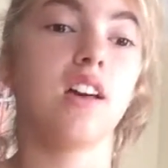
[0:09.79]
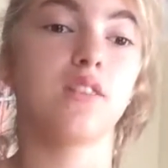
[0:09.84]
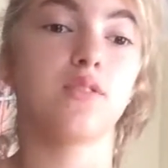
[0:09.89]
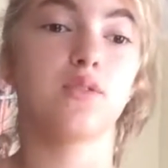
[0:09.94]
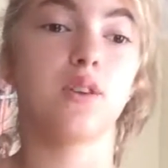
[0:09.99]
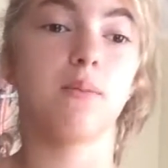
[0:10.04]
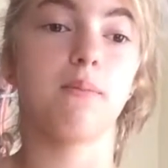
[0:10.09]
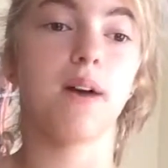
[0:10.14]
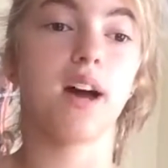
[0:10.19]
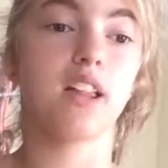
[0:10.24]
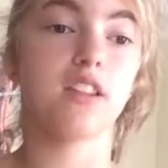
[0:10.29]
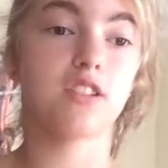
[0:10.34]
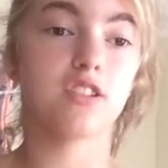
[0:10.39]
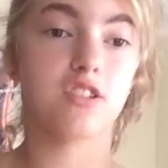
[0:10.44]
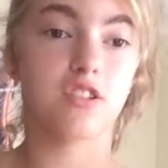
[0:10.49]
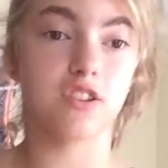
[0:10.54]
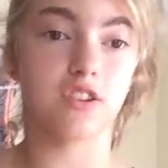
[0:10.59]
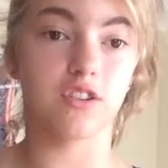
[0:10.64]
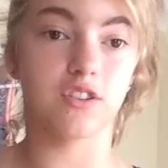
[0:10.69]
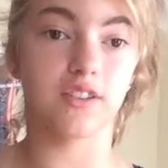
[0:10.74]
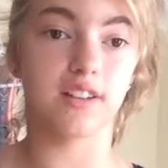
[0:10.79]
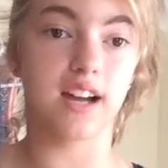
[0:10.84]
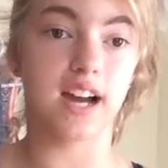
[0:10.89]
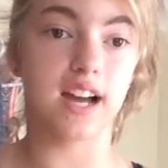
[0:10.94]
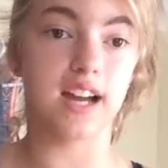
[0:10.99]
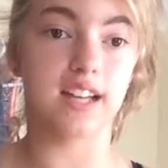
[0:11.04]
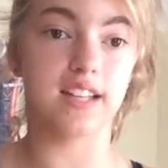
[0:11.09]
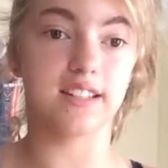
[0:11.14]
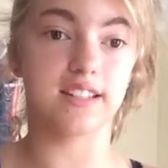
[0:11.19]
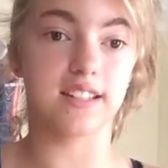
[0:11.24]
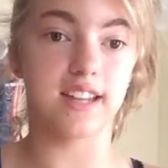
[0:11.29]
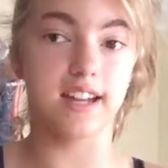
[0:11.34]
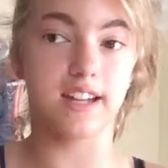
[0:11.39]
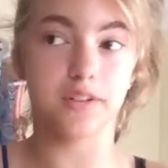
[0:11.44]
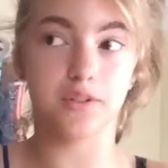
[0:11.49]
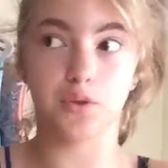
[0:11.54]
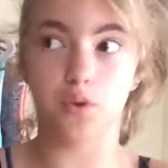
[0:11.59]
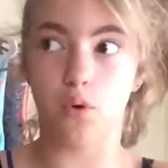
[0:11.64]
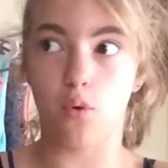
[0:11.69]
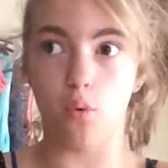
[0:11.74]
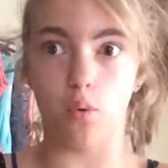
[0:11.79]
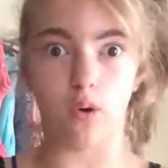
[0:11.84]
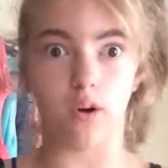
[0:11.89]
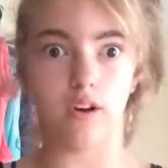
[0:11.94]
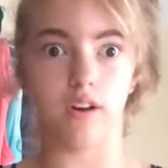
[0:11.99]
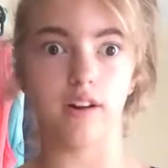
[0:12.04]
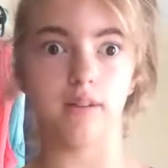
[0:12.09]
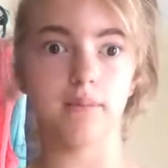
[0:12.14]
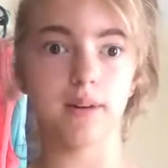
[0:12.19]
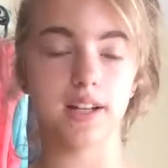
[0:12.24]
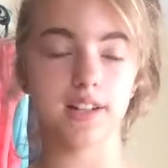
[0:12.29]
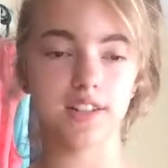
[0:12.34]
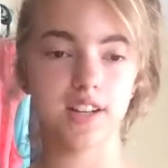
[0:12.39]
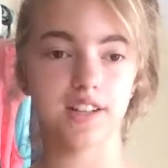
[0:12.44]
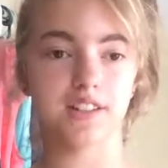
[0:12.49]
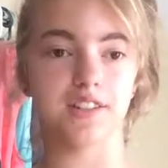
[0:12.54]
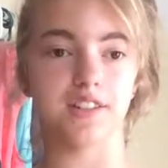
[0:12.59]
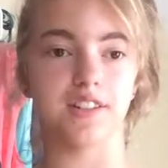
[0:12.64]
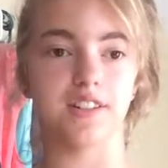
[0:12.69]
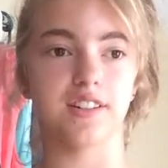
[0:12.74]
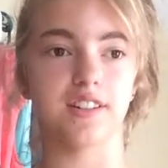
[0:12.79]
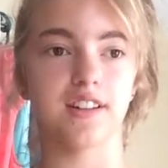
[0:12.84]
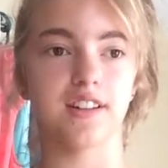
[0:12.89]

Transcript: So I'm either show you guys a tour of my dresser.